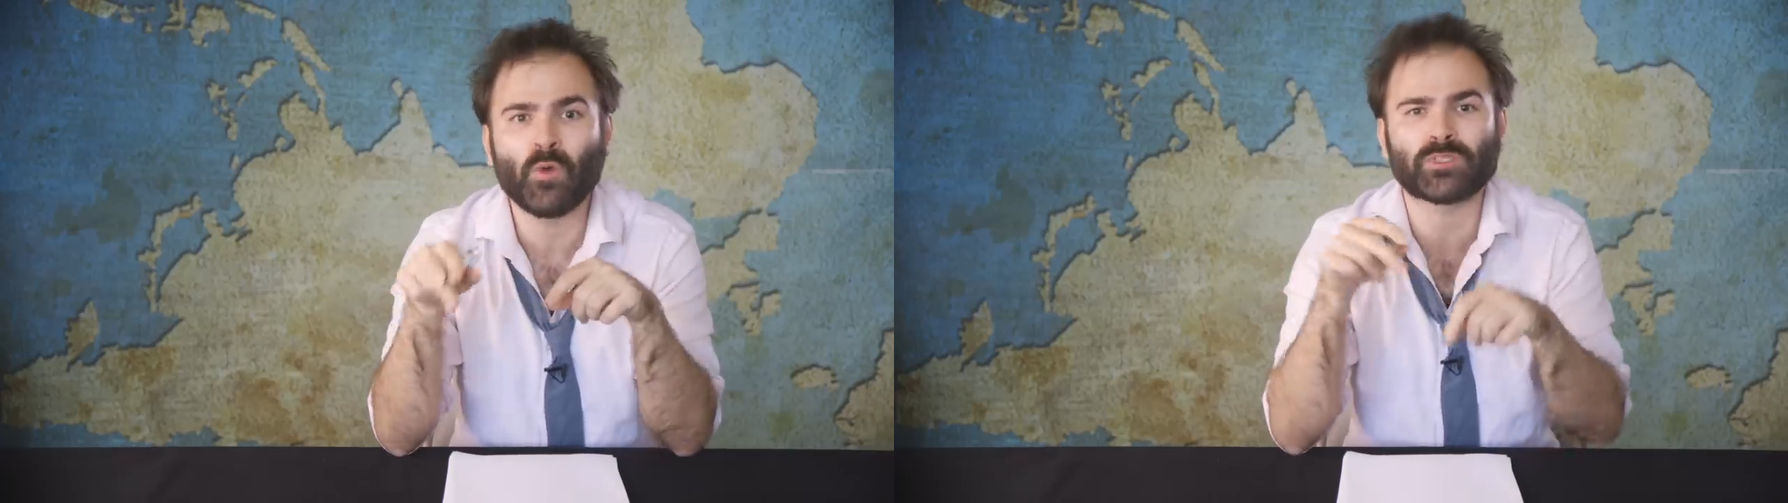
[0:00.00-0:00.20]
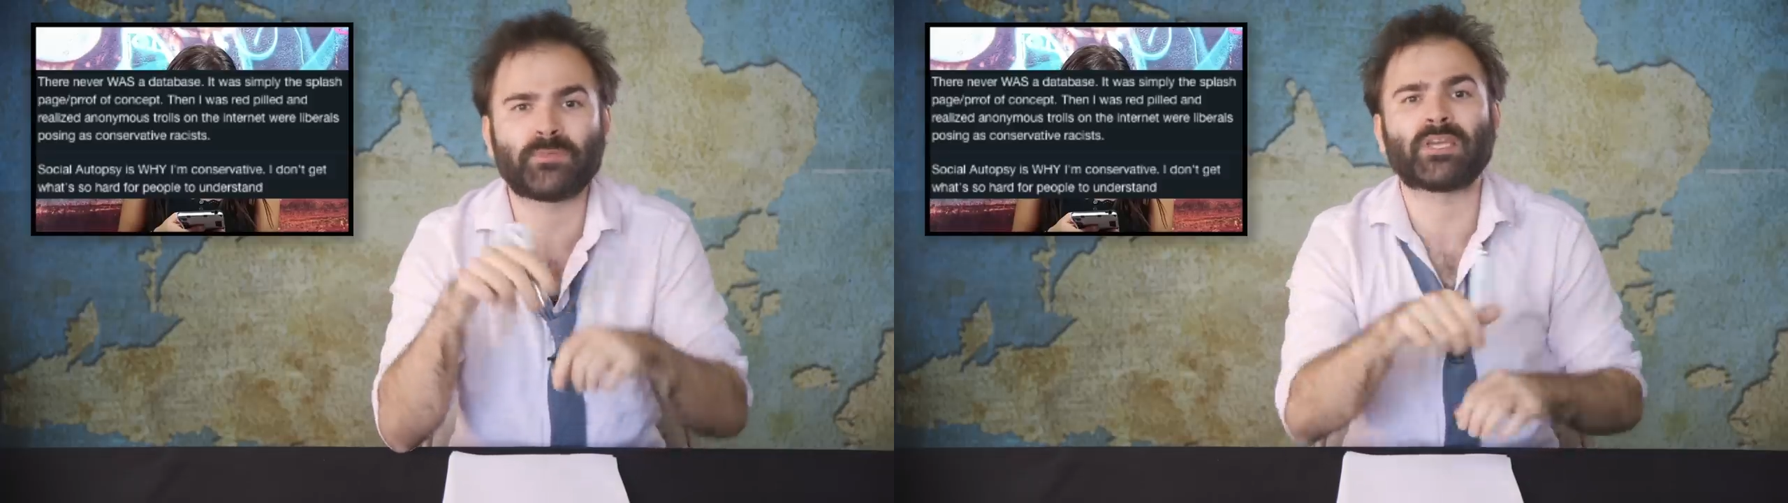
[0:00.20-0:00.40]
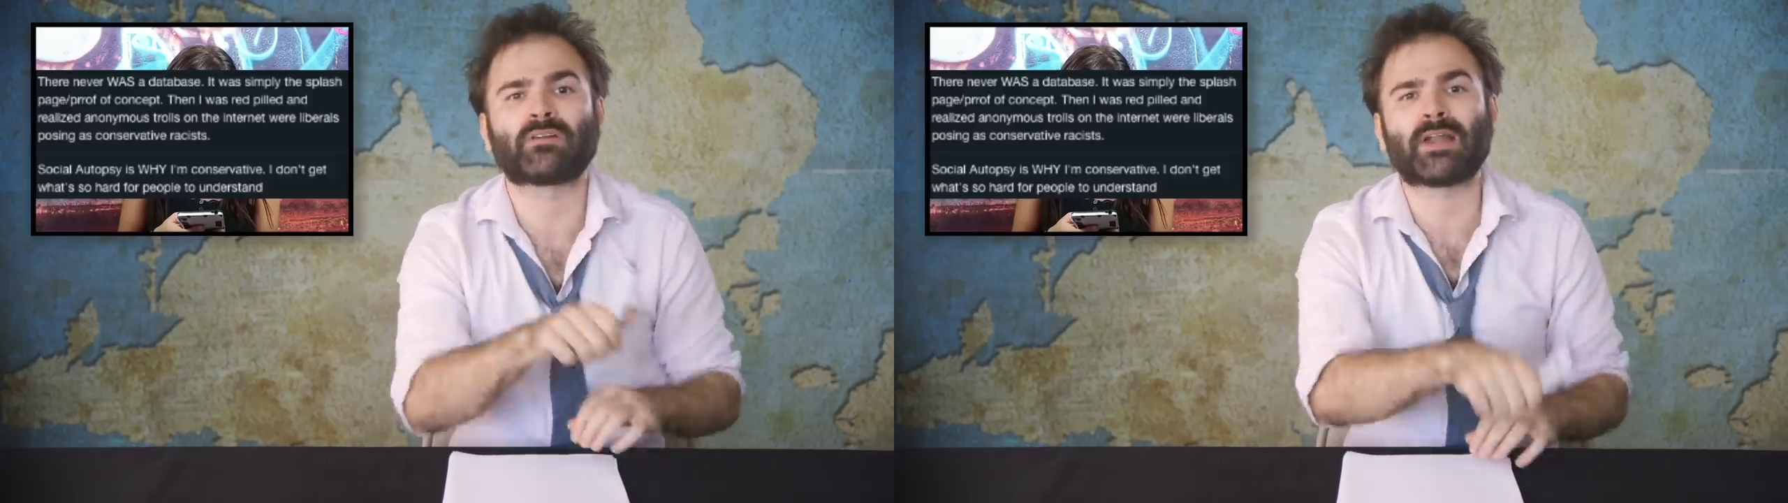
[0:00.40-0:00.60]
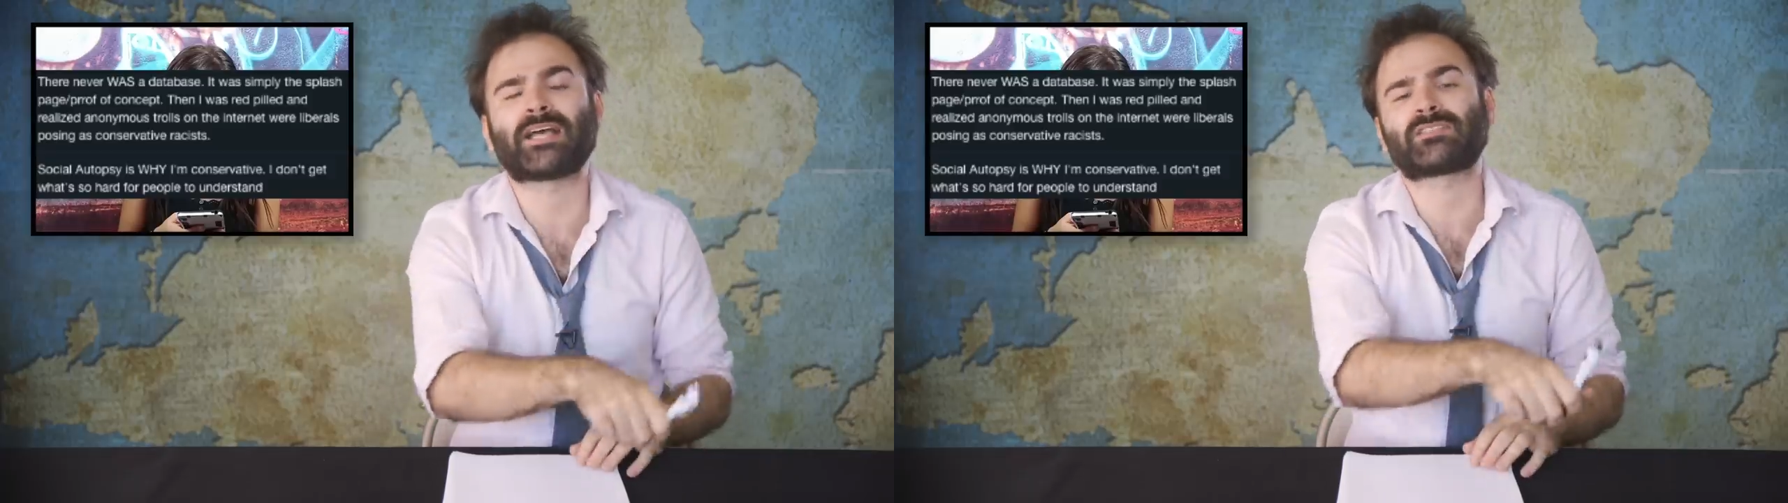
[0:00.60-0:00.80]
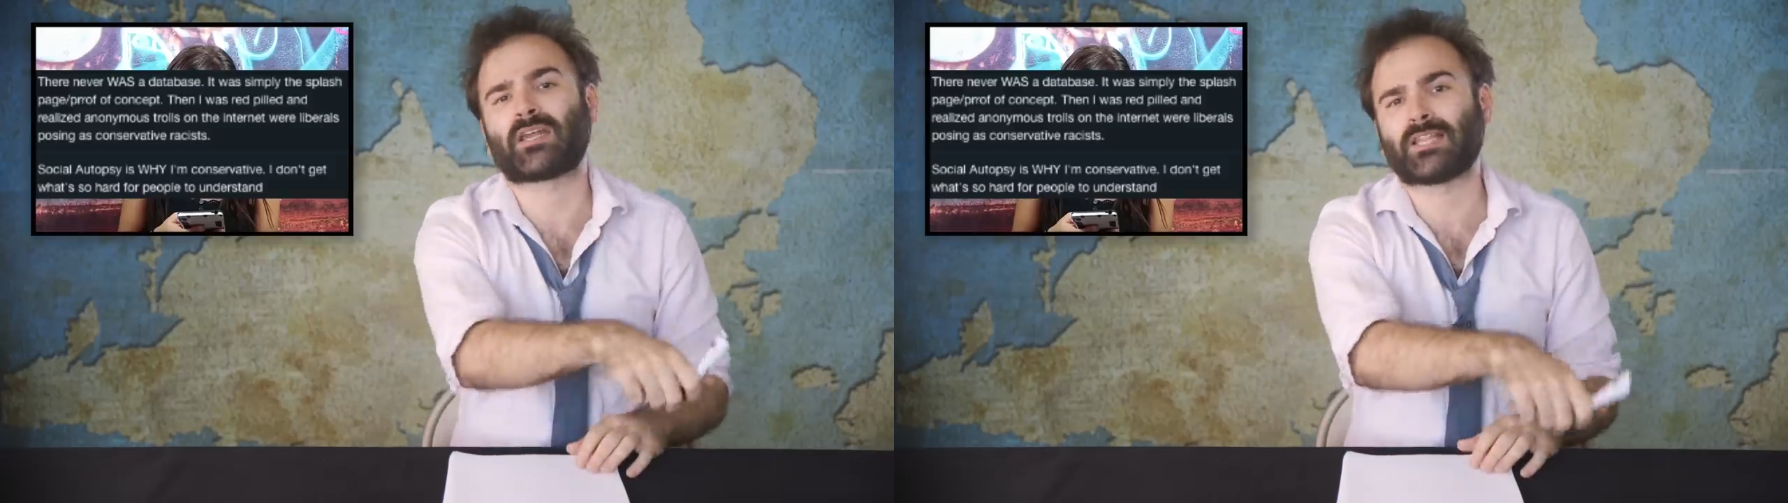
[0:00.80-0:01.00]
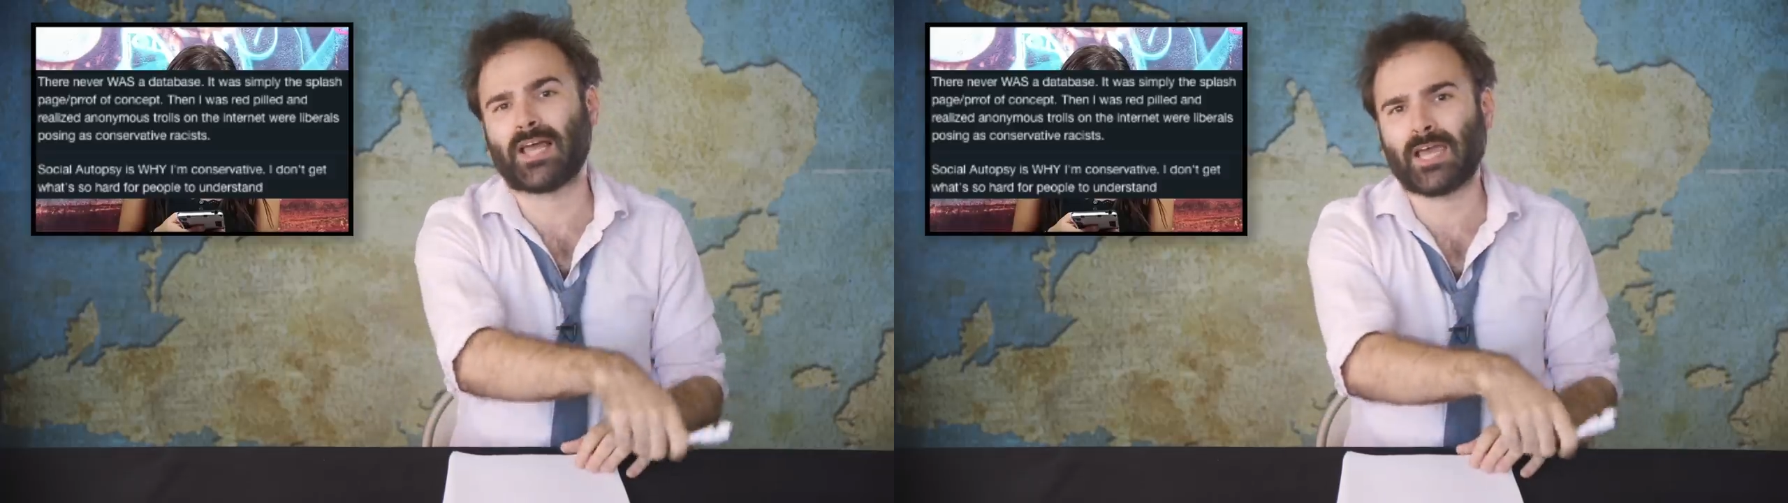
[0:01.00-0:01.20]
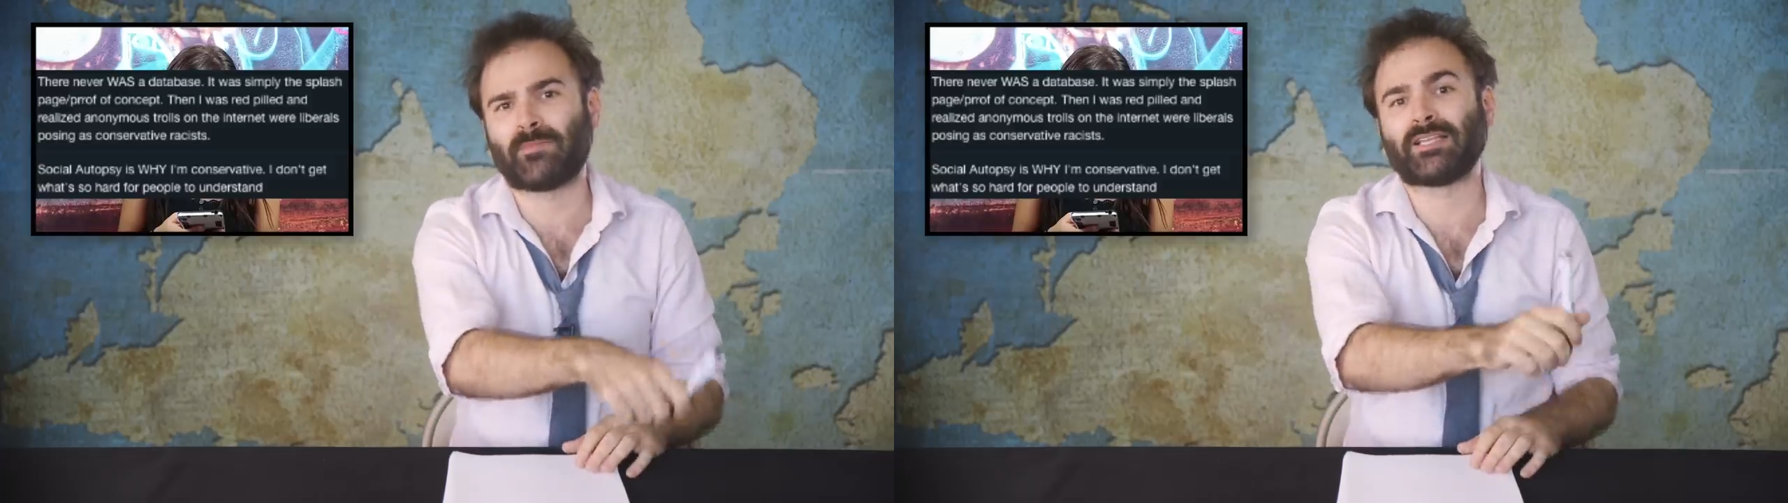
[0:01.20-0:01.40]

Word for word: was being harassed online